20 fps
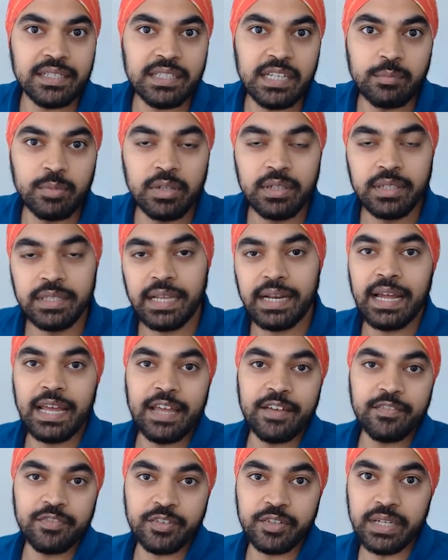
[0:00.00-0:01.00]
table that I
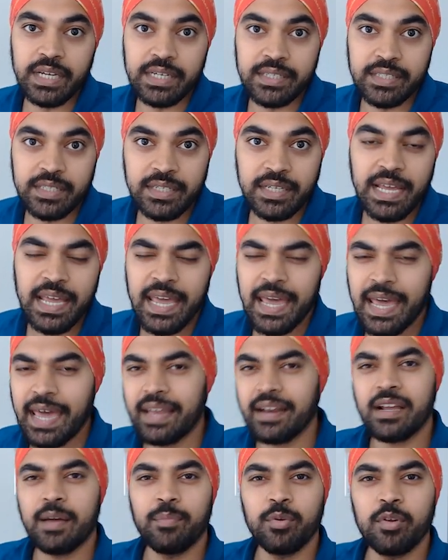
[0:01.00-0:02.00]
have created,
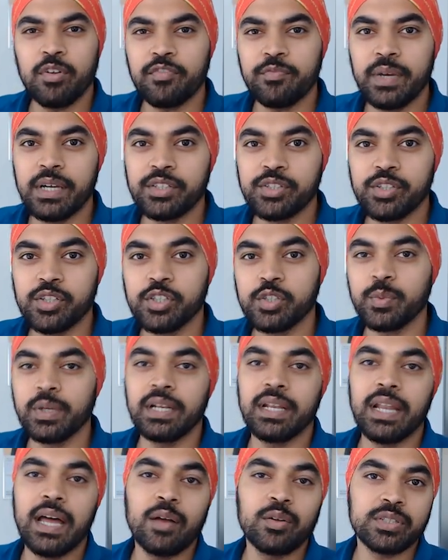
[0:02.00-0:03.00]
and a couple of measures.
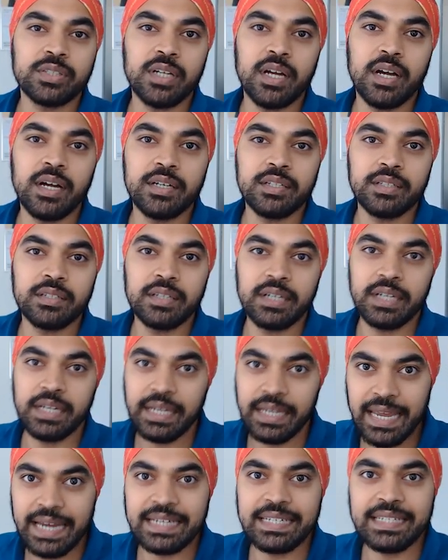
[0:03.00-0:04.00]
We'll now start
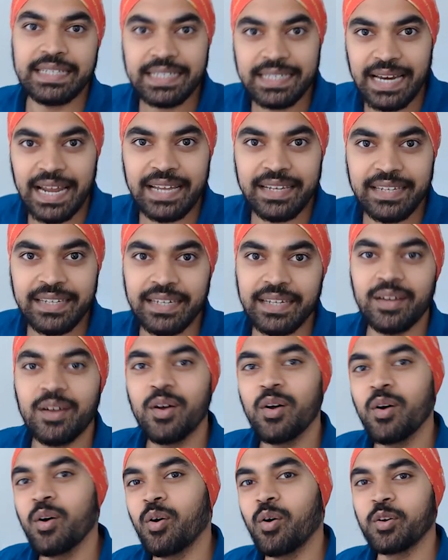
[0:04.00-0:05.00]
get cracking
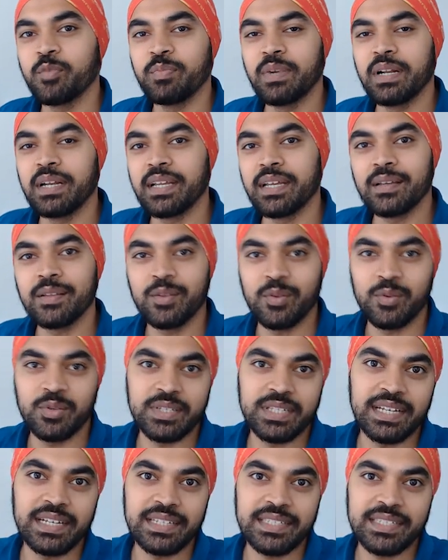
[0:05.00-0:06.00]
on building those
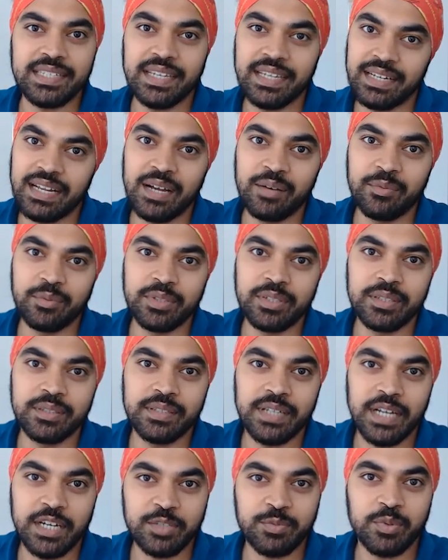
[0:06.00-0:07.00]
things in our
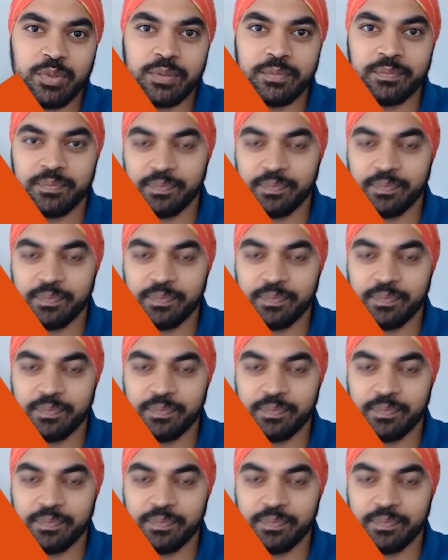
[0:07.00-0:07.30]
dashboard.